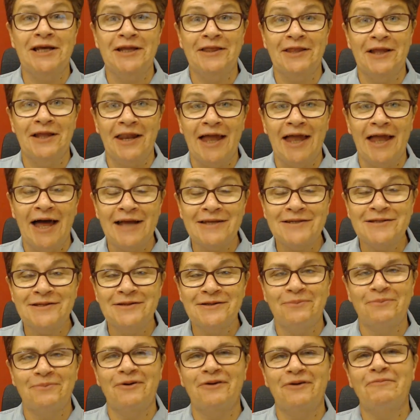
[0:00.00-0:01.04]
in the last
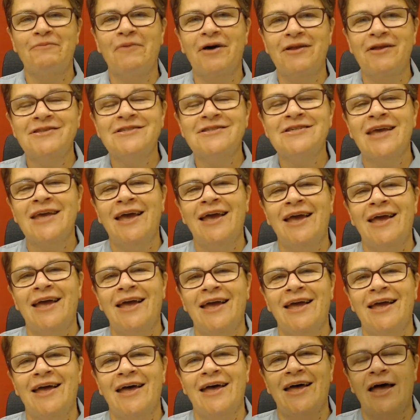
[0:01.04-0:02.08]
number of months
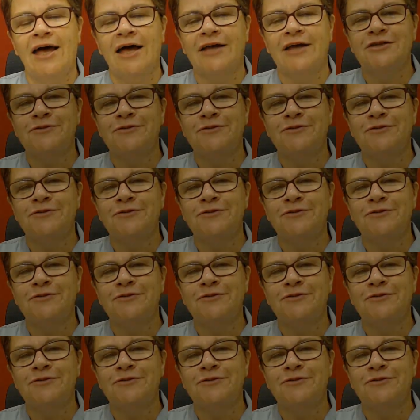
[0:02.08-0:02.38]
uh, has